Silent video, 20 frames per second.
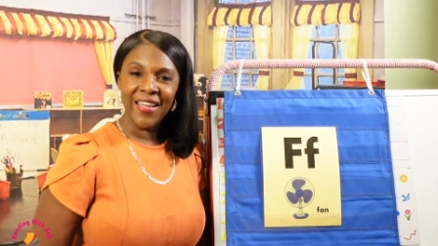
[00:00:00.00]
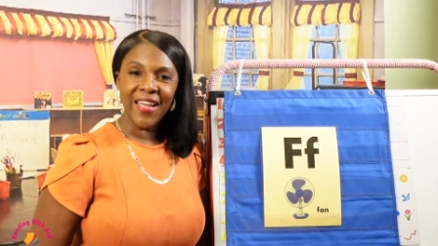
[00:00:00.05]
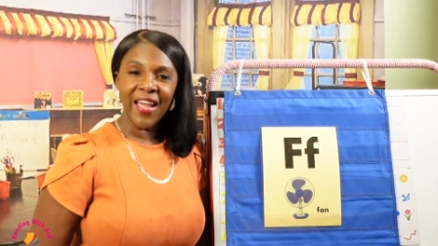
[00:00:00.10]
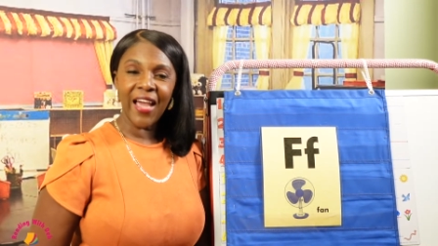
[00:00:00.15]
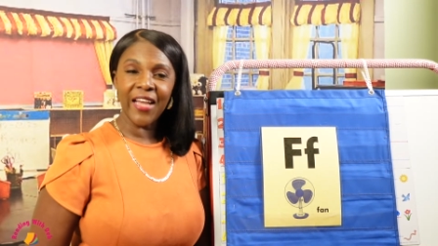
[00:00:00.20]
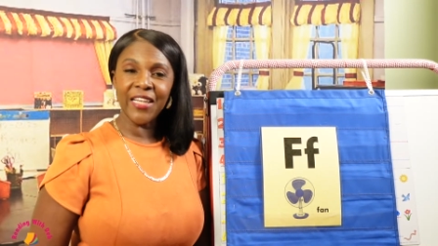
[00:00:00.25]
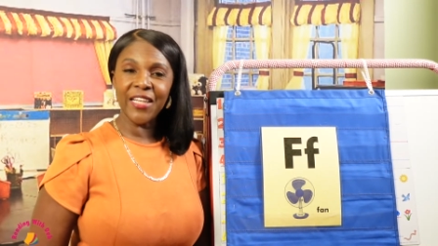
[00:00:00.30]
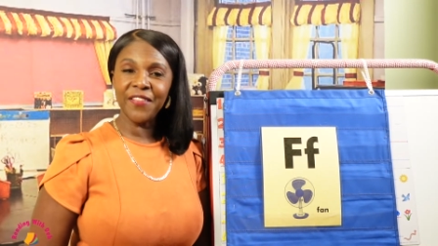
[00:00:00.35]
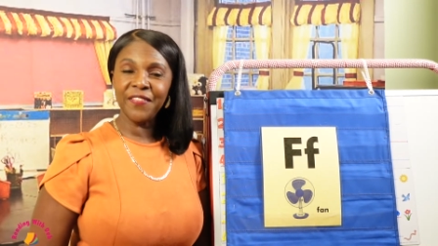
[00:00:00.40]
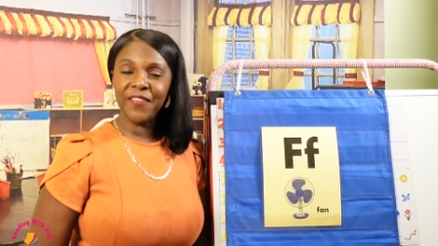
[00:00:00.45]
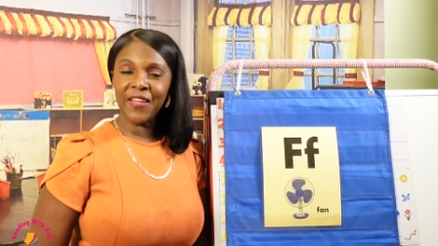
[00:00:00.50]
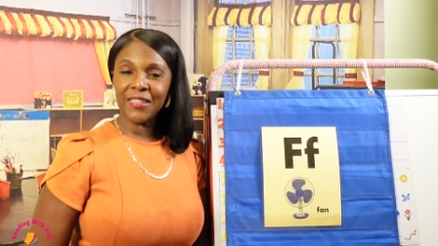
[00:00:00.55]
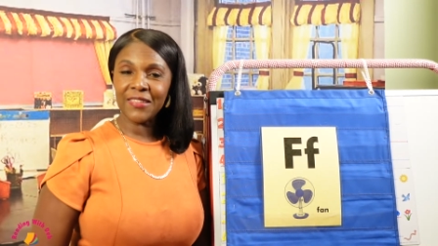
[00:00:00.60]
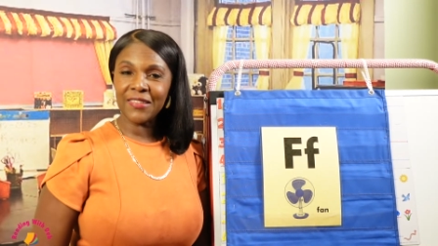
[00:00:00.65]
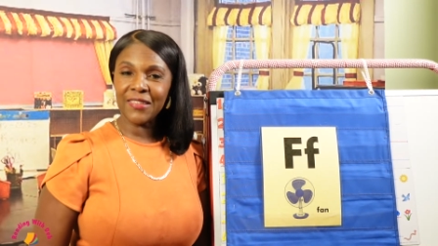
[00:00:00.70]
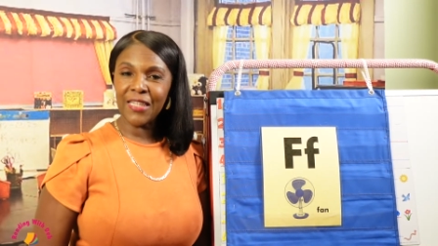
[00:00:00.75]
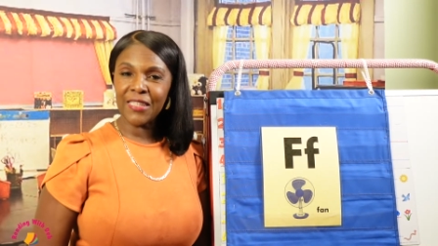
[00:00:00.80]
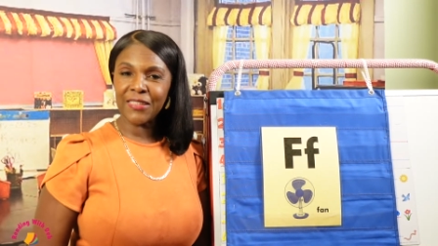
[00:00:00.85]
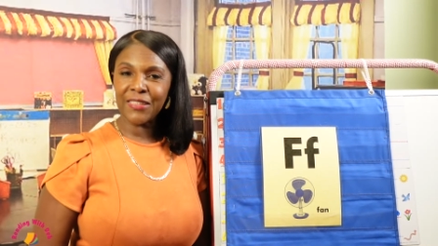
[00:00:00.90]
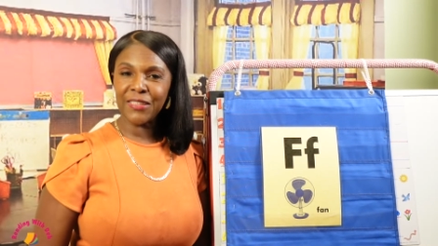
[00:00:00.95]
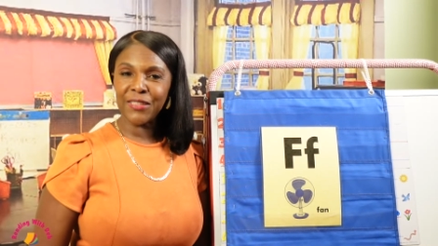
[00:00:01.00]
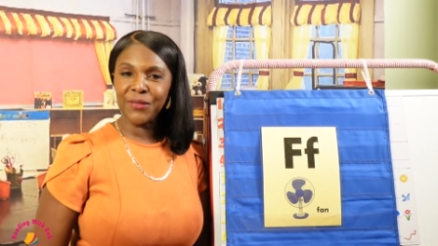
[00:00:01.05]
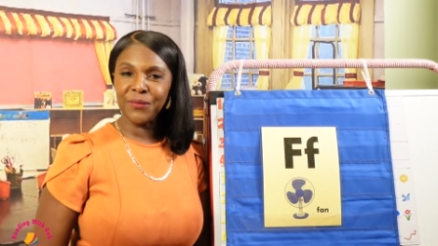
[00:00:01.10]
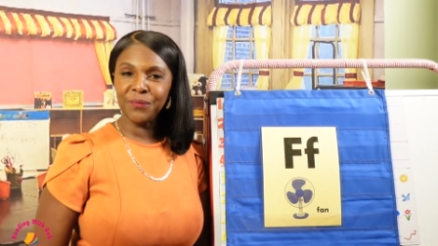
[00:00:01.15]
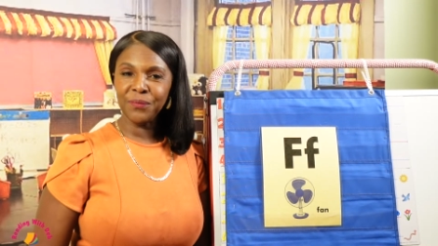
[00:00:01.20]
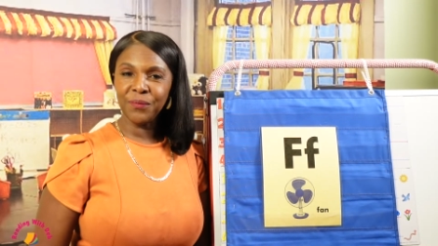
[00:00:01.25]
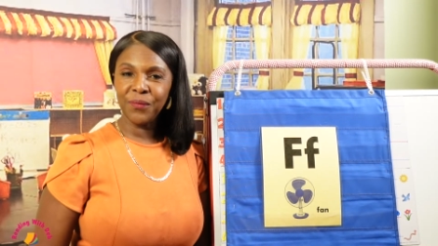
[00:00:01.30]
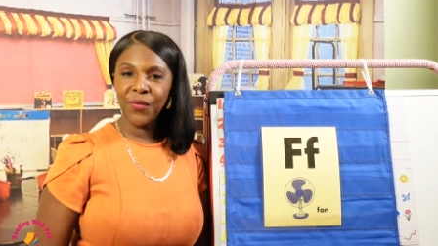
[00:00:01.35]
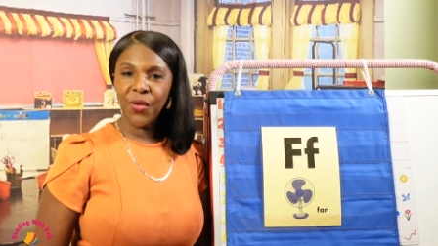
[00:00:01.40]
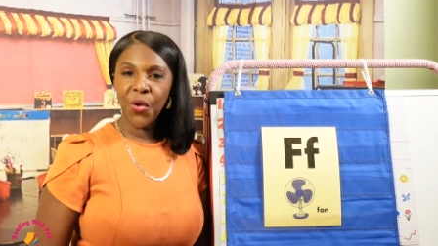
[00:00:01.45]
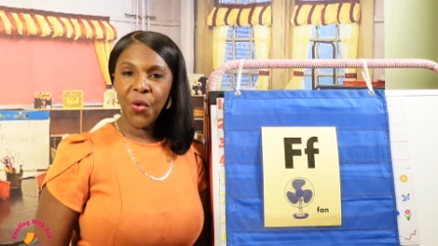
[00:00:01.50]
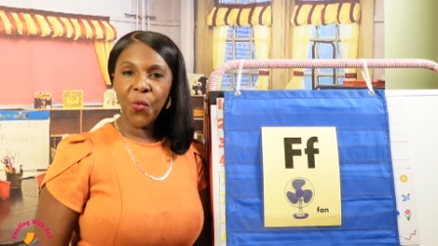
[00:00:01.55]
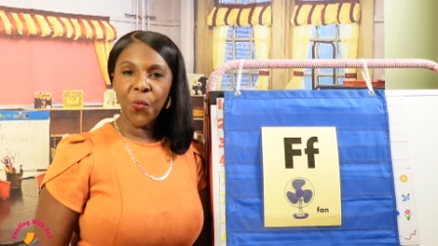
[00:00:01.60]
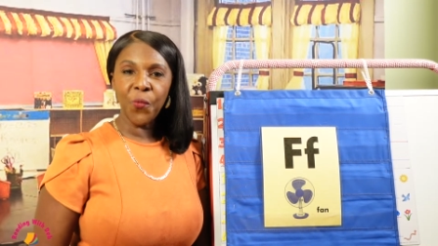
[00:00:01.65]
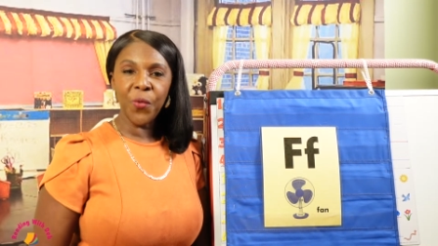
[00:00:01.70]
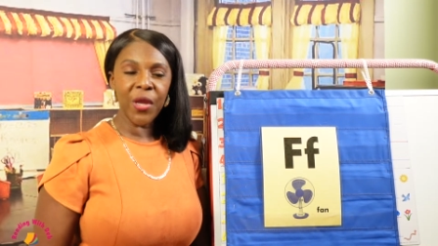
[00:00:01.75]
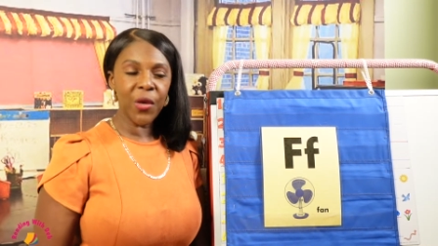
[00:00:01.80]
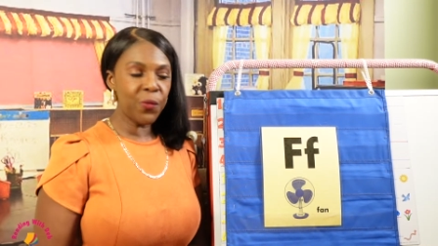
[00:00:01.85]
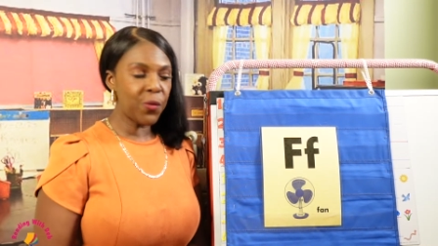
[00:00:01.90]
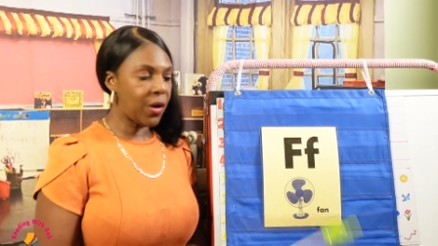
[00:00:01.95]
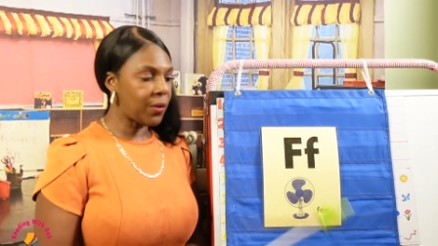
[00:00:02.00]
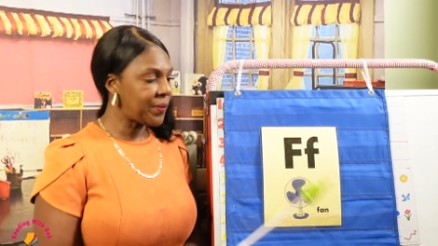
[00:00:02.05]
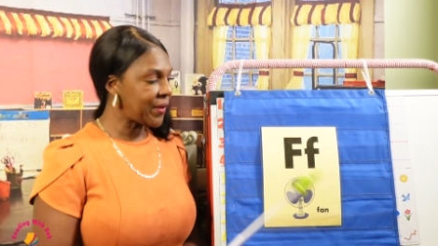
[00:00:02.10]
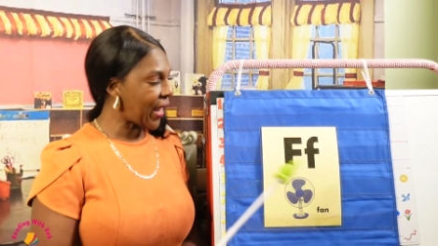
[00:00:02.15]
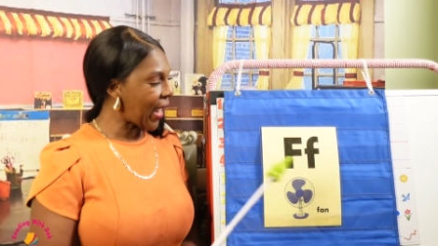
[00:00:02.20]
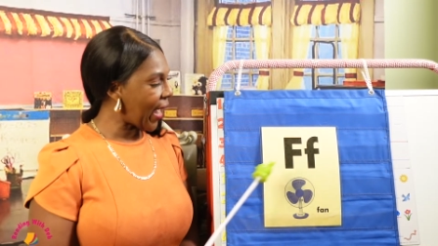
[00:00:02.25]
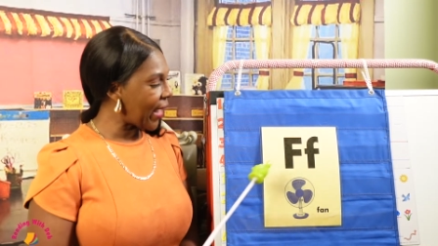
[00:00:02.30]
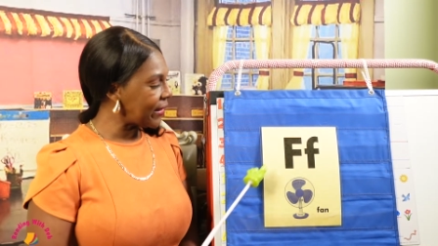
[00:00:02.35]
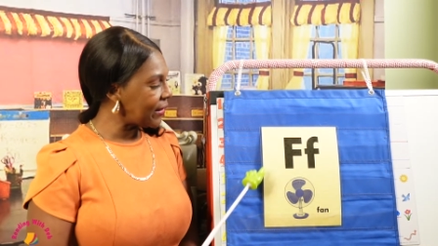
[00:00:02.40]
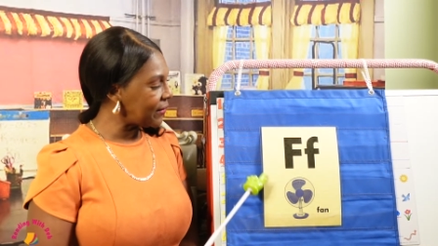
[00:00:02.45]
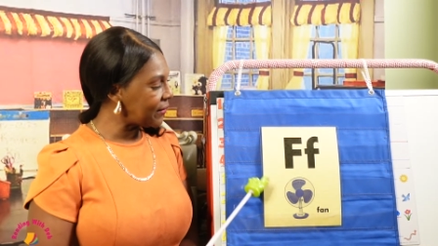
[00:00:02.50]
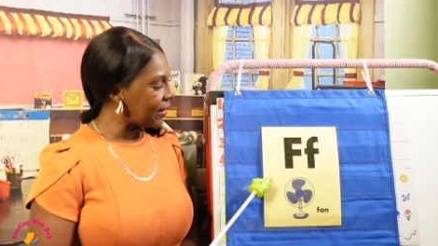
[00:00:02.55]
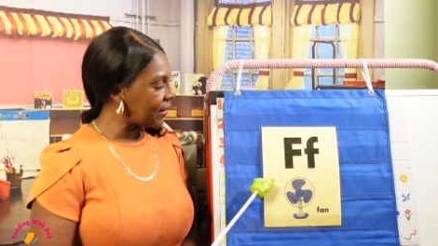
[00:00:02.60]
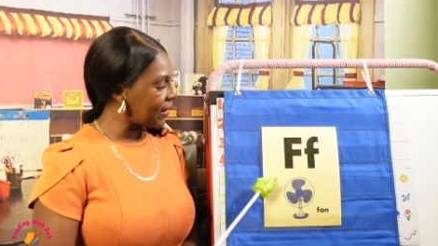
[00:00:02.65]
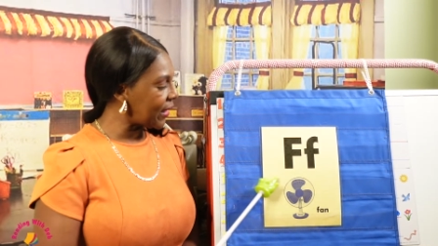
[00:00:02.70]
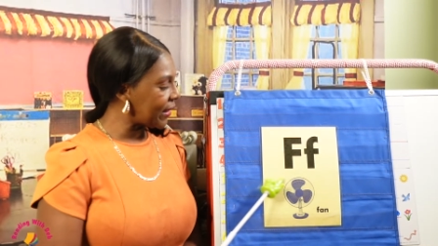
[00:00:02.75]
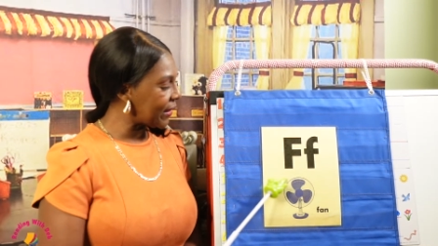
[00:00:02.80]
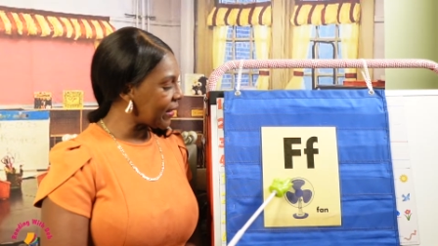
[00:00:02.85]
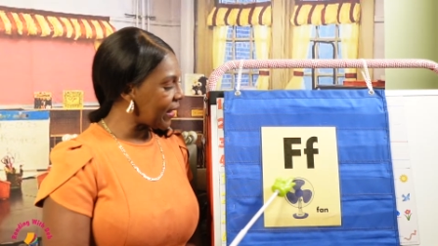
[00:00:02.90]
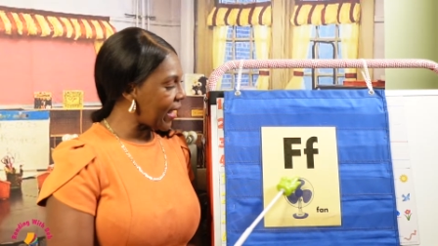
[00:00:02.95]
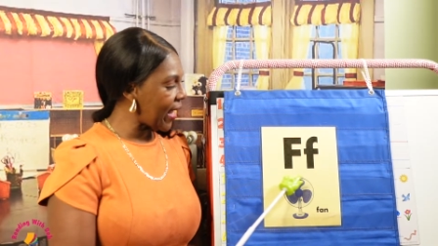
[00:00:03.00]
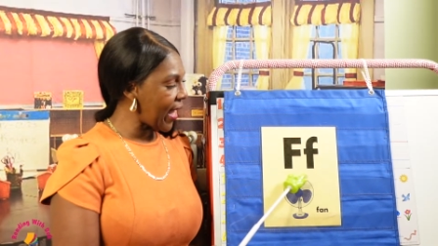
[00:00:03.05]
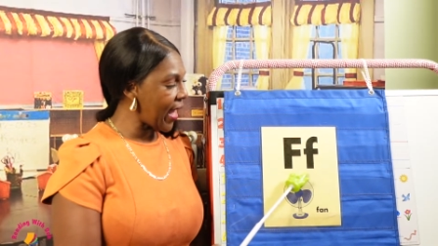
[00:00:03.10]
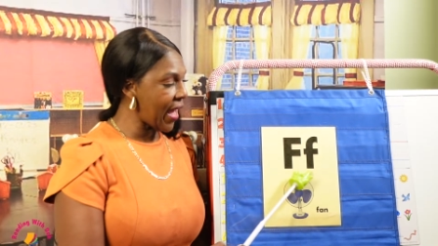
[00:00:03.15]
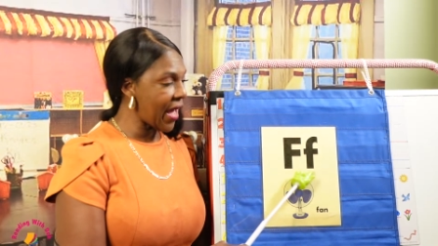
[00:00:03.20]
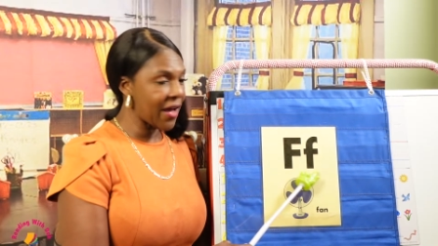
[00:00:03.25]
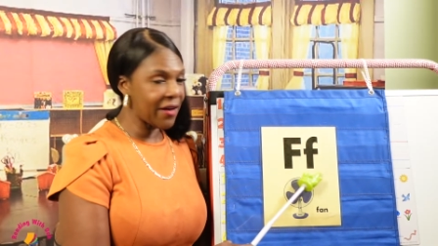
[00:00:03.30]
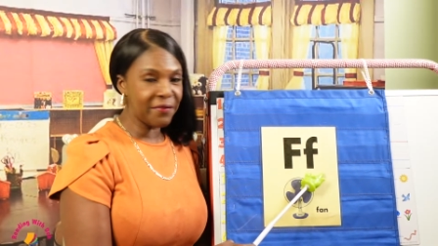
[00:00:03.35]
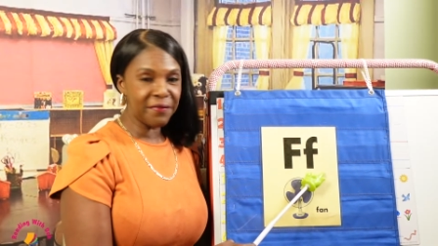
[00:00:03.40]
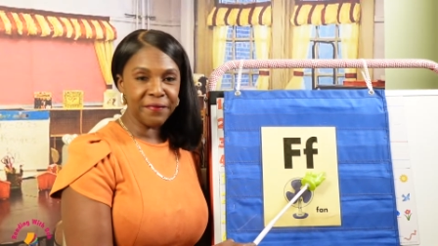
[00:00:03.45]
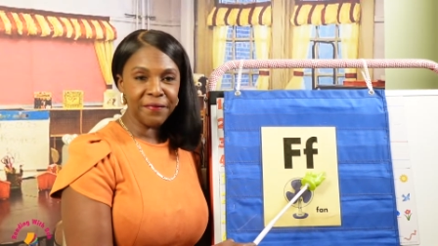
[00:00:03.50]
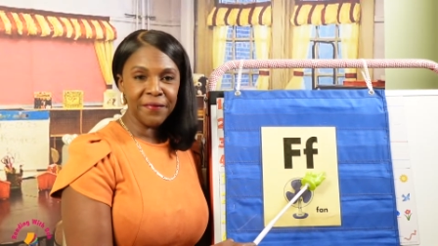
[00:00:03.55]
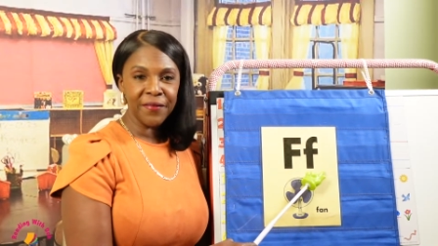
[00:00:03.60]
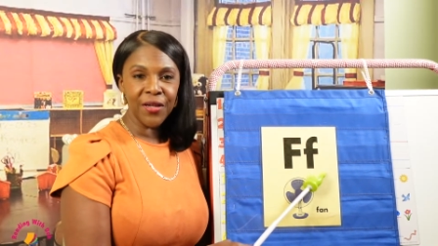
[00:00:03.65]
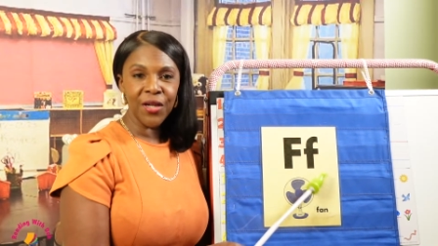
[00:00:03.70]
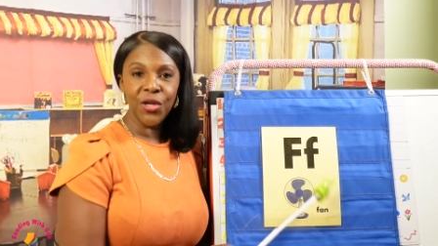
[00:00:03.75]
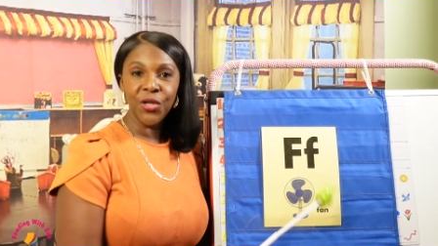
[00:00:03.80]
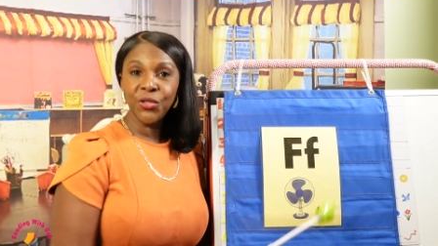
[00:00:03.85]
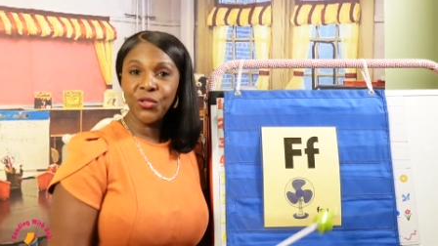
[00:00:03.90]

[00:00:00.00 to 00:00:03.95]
And in this lesson, we will be adding the letter F